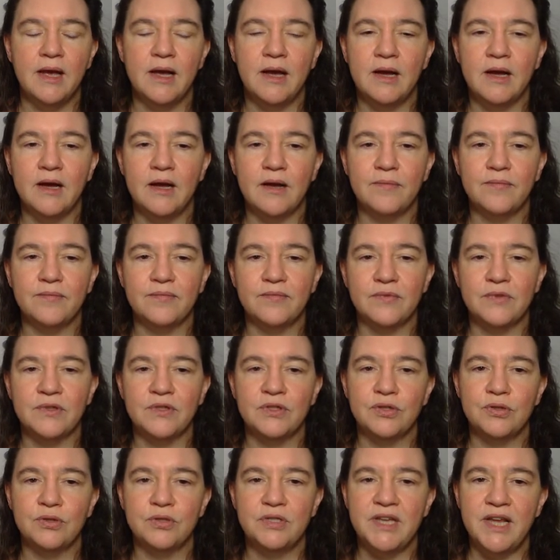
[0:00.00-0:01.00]
um,
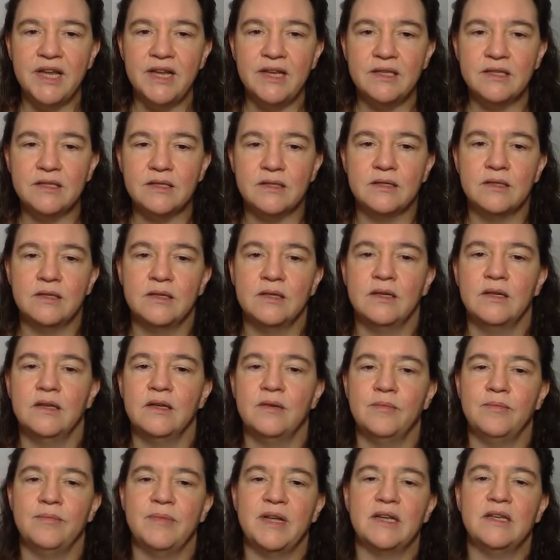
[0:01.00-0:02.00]
today's
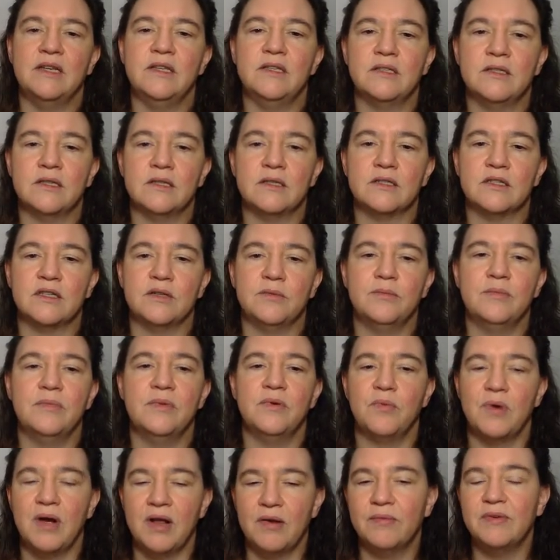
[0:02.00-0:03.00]
McEliece system,
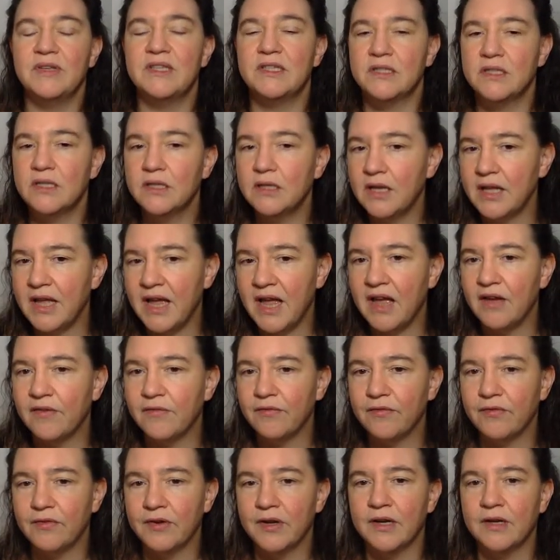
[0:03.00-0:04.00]
well, we still have
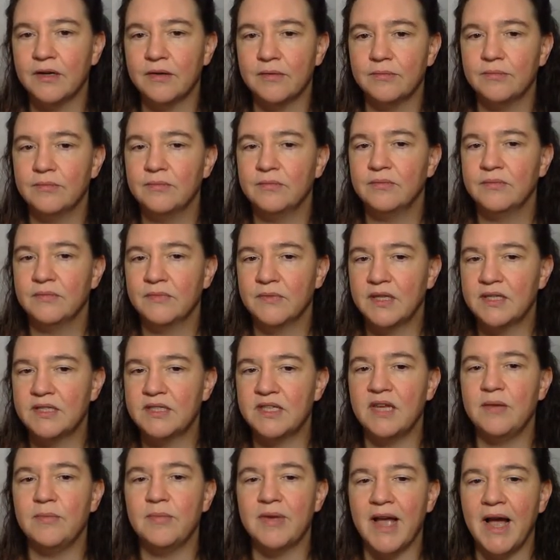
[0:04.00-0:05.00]
uh, the
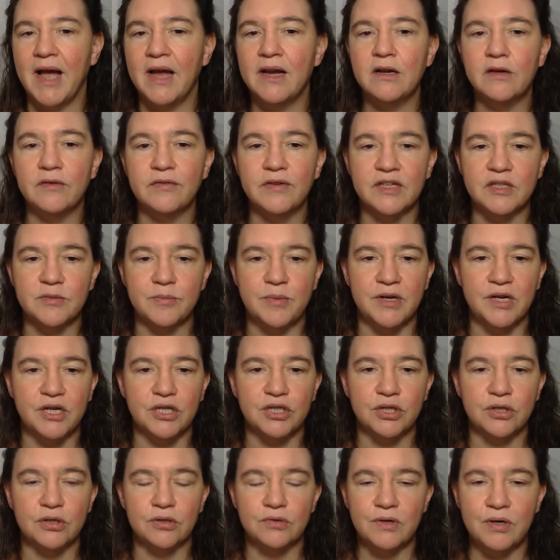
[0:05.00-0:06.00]
same kind of
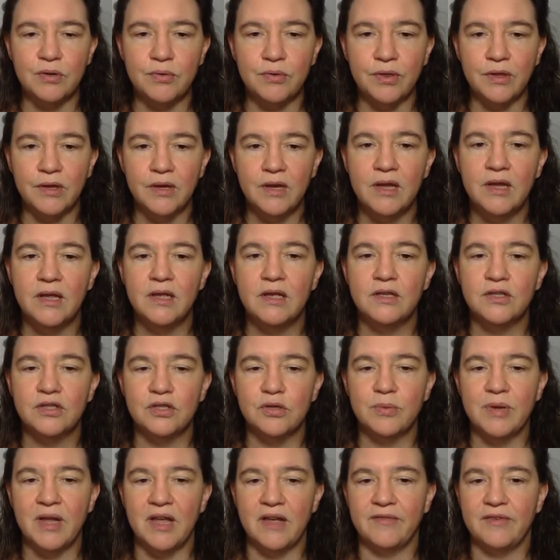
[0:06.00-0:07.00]
exponential growth, so
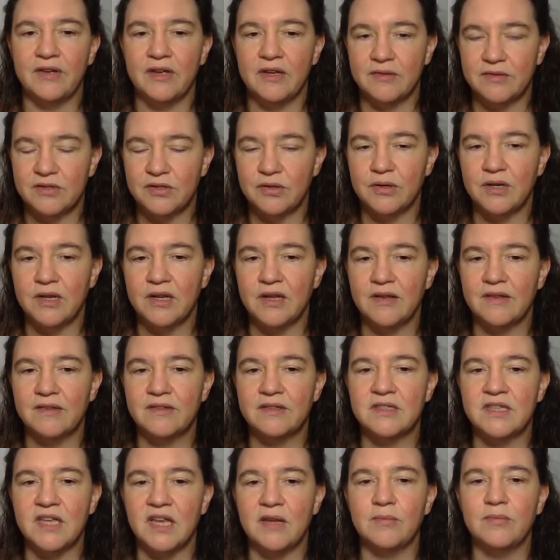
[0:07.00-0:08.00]
we have uh, sorry
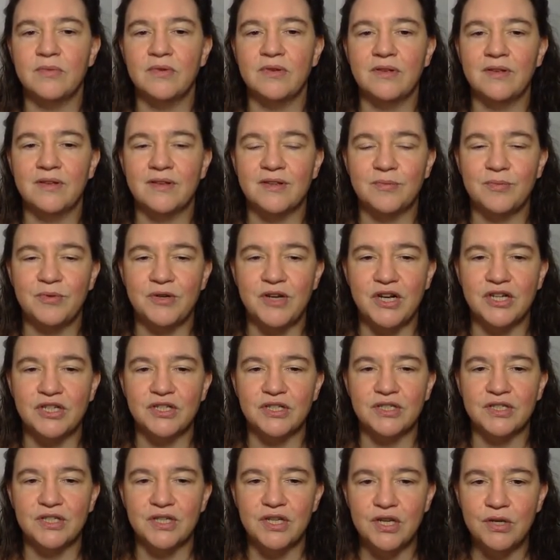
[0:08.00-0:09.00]
same exponential
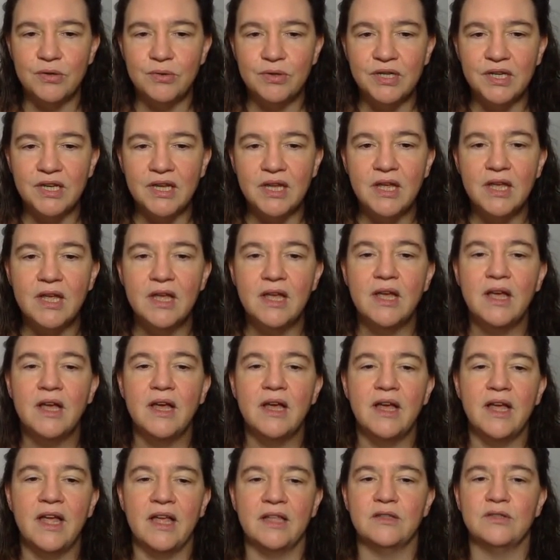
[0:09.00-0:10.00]
security,
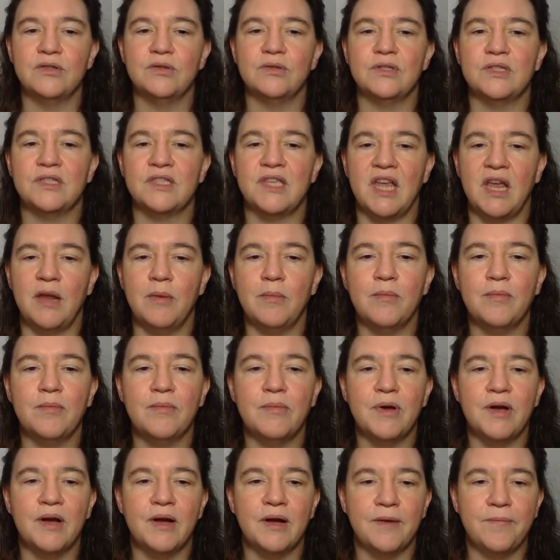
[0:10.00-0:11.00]
and so same
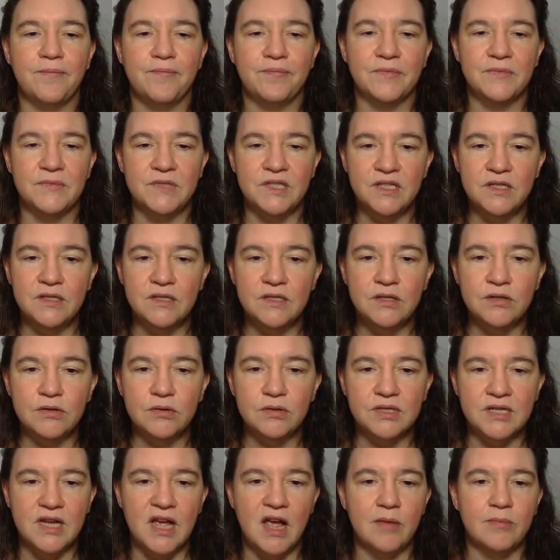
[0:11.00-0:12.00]
um, C zero
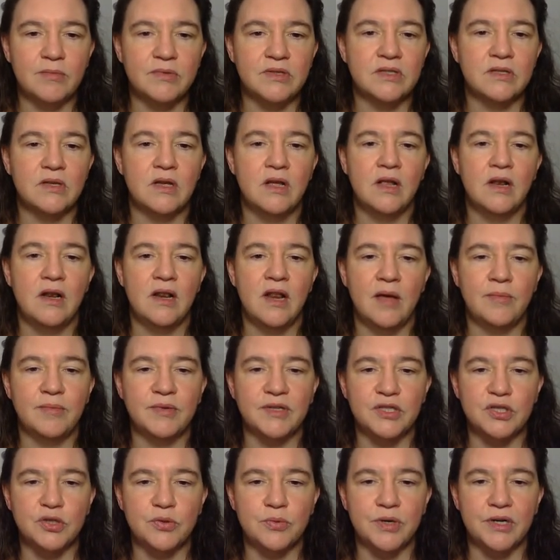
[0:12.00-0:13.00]
times lambda
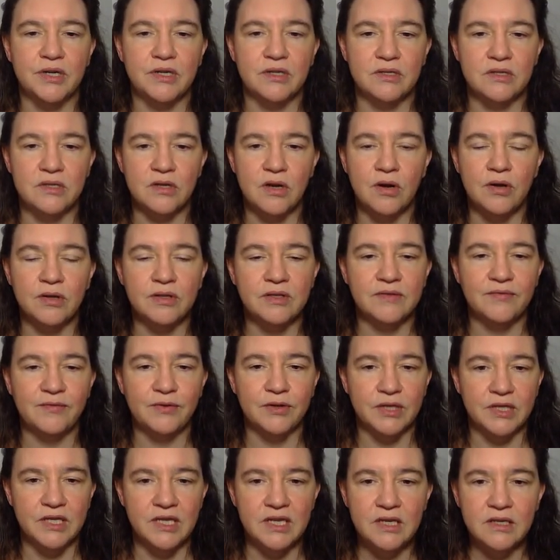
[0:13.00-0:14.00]
squared and so on for
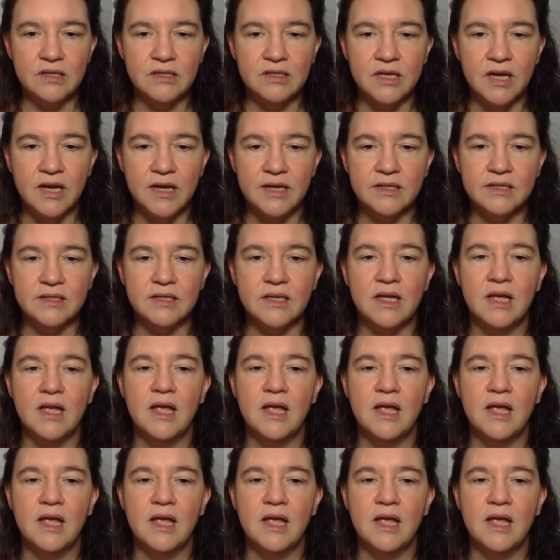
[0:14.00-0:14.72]
the key size.